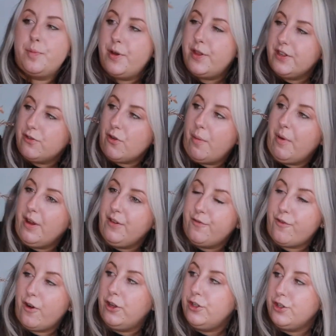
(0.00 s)
put this on my
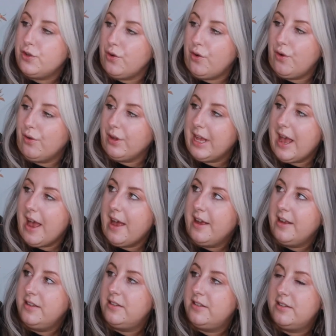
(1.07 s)
front door
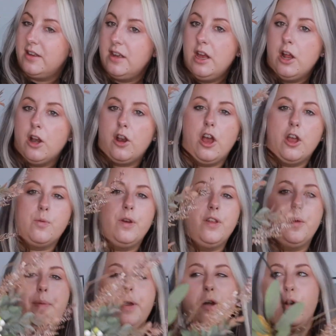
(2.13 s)
yet, like with a bit